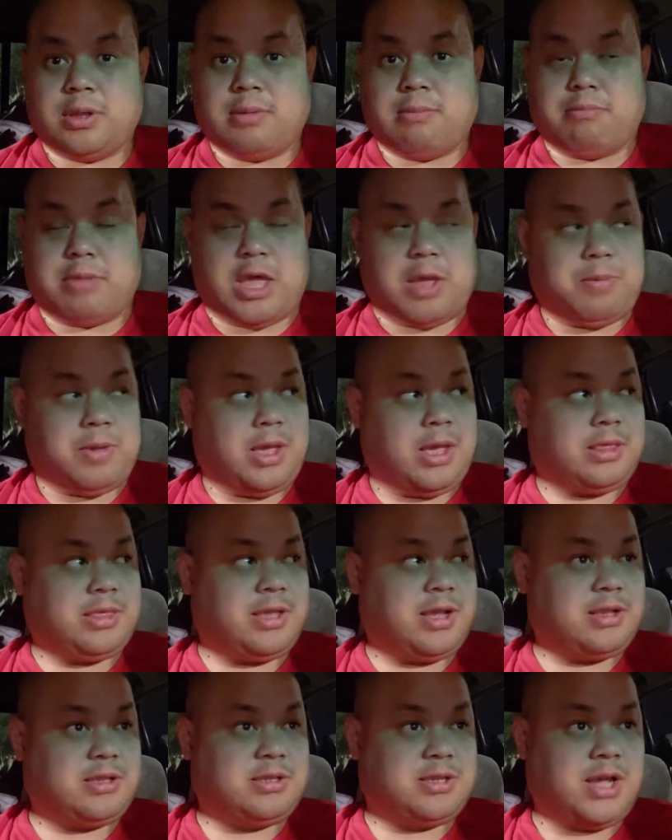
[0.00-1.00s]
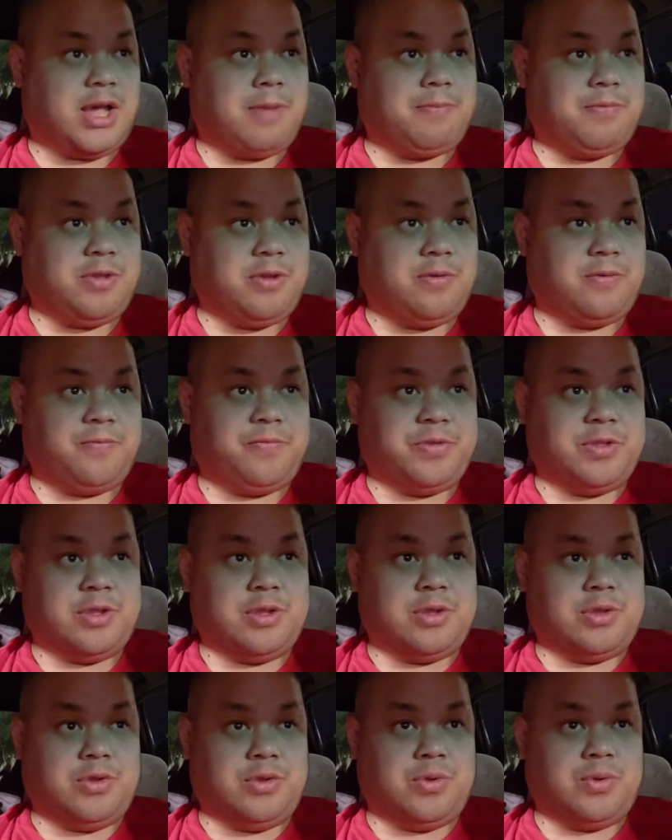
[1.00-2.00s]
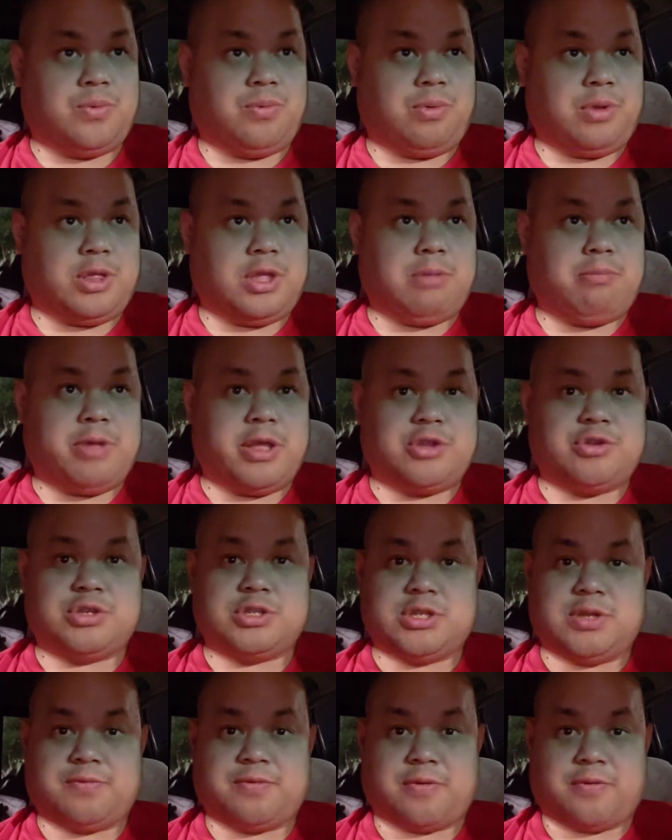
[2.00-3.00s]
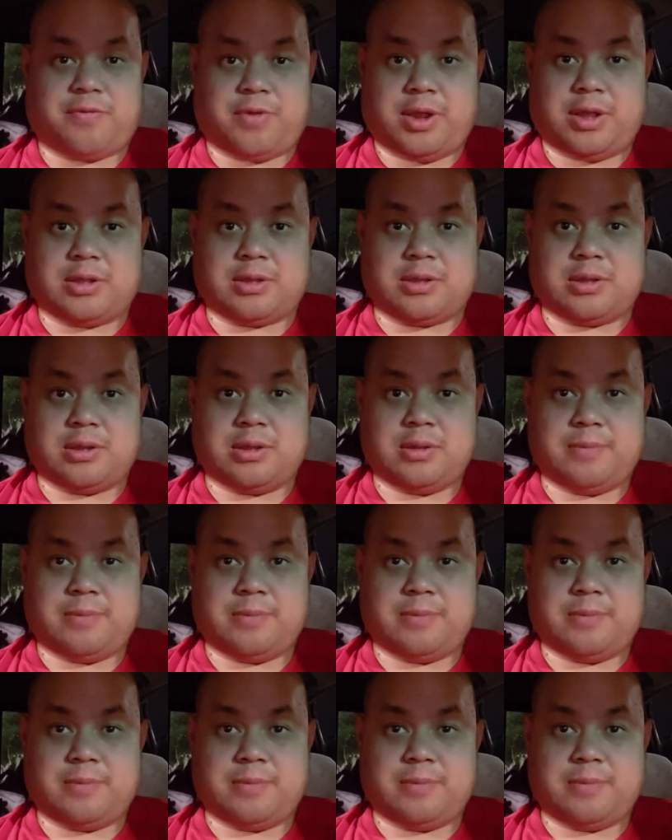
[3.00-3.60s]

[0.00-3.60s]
Maybe at that time you really made yourself a friend.